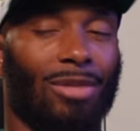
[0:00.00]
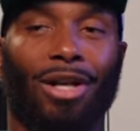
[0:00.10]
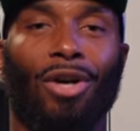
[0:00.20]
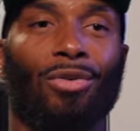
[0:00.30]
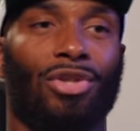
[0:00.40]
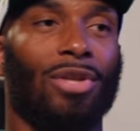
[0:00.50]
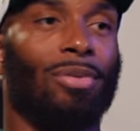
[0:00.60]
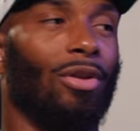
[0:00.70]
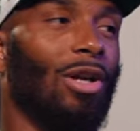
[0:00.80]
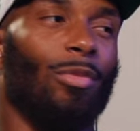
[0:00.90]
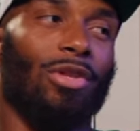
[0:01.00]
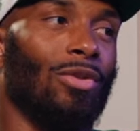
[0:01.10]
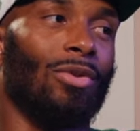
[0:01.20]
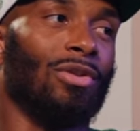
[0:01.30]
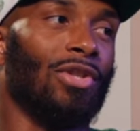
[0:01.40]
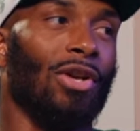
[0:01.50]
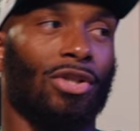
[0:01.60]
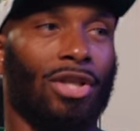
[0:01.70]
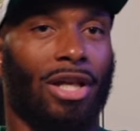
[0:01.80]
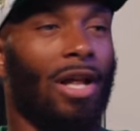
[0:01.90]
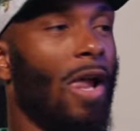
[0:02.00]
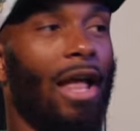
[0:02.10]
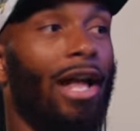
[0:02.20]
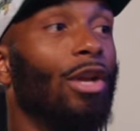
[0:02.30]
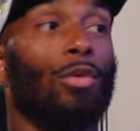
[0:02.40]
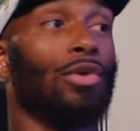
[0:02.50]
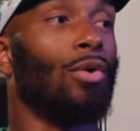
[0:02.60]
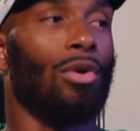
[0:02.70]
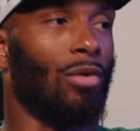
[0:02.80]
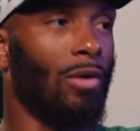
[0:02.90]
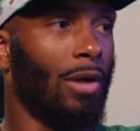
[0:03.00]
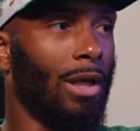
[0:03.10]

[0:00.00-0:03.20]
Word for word: I'm like, oh, she pulling up, we just going to talk shit. Yeah. And it was horrible.